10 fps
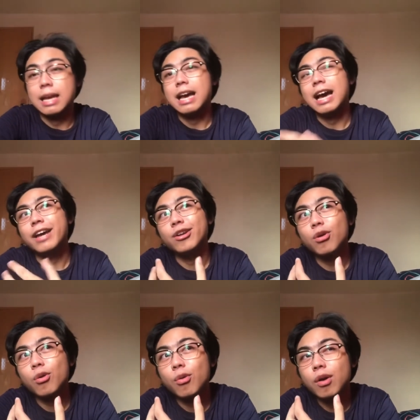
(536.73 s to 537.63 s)
I
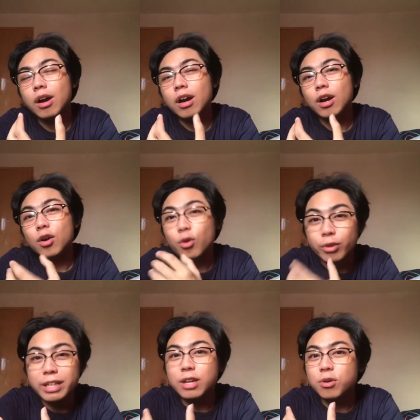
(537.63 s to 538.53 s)
know
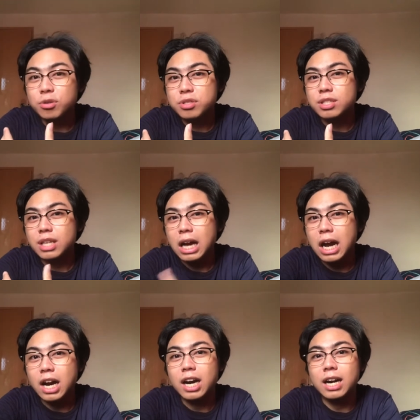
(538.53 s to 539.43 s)
codigos
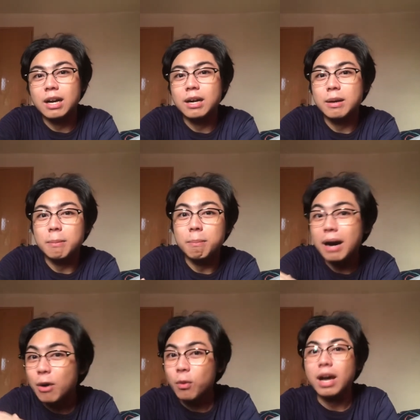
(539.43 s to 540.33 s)
are
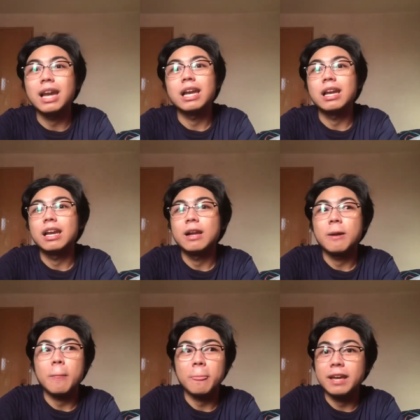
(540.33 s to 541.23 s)
bawal
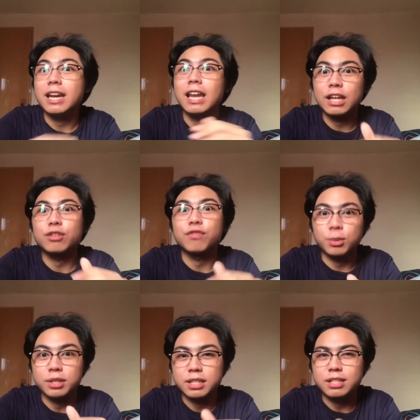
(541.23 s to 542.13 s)
in a lot of
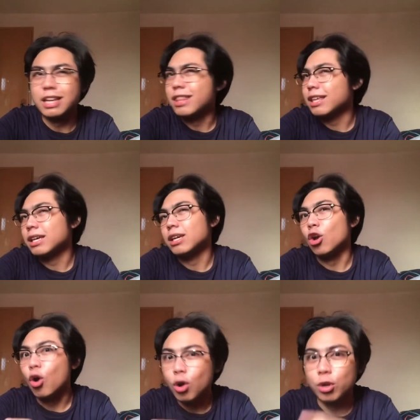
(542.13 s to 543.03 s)
courses. I think in
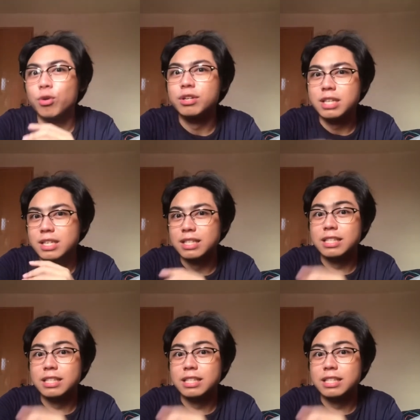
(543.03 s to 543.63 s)
all courses it's